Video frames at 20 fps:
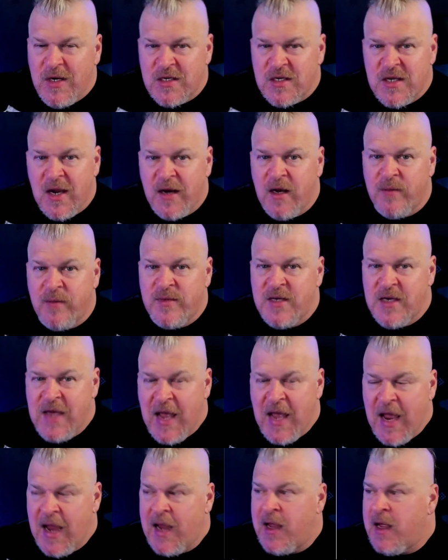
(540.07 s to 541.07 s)
to sign up
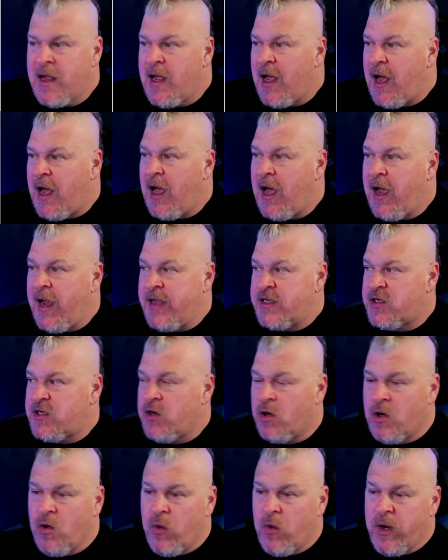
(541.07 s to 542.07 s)
today uh, and
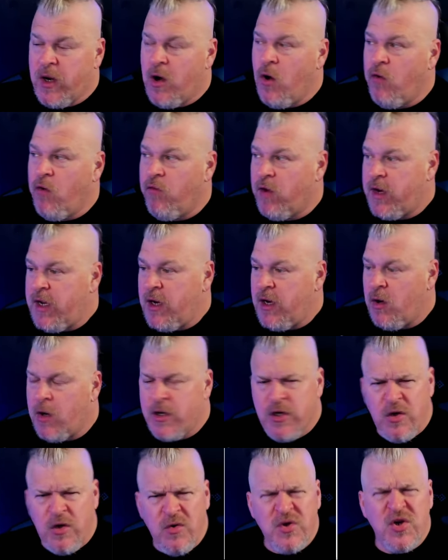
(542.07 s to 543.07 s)
start going over here
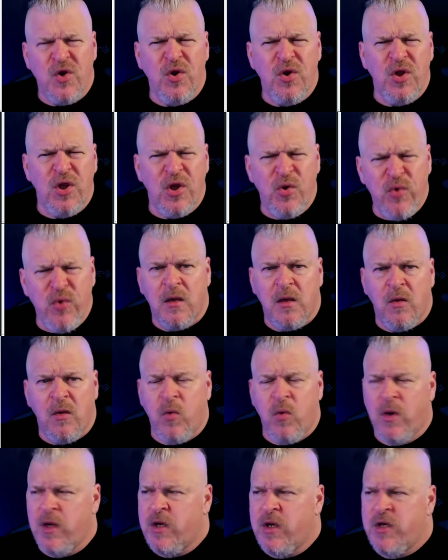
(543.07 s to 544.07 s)
and use your Luna.
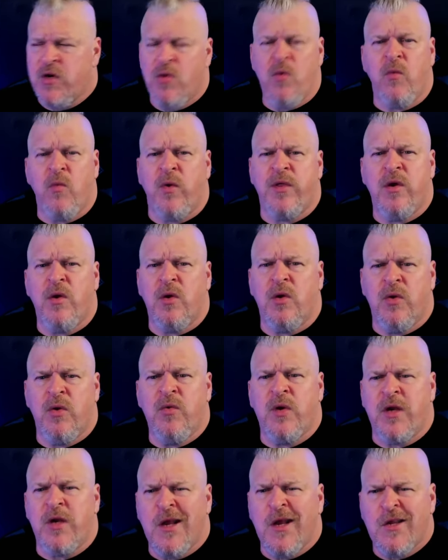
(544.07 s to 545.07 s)
What are you doing with your
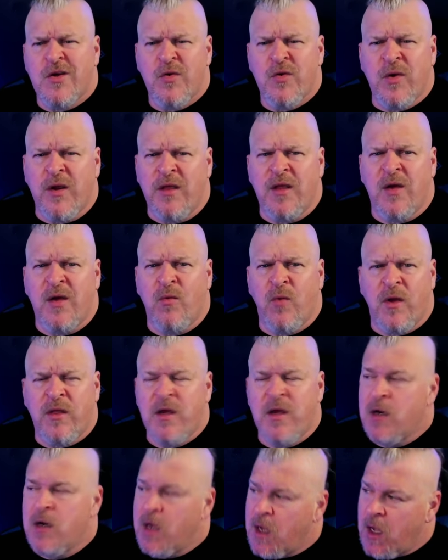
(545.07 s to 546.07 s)
Luna? You're not doing anything with
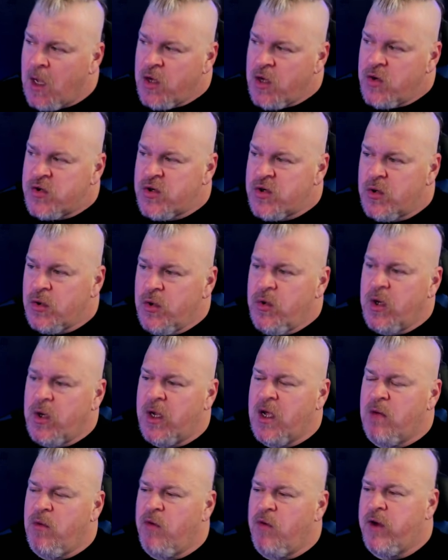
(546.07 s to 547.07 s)
it. Use your Luna.
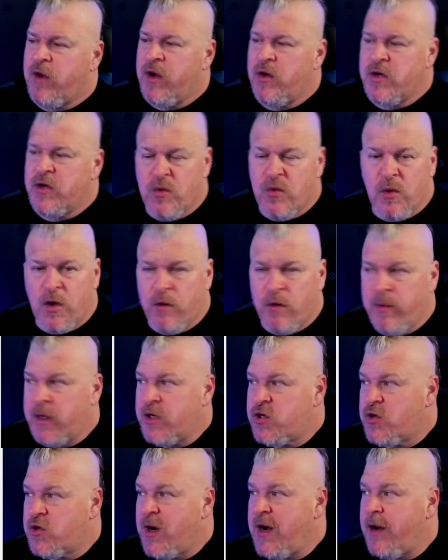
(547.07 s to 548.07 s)
Come over here, do a little bit
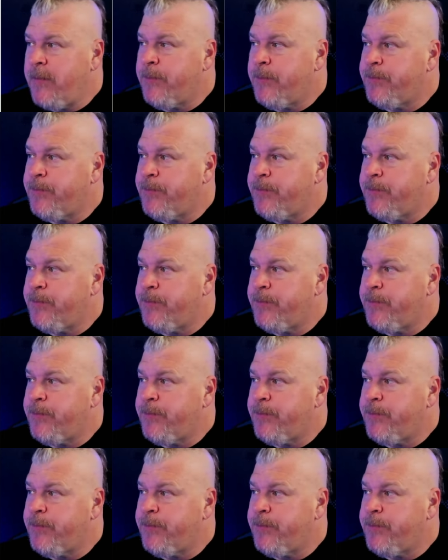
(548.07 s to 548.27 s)
of trading.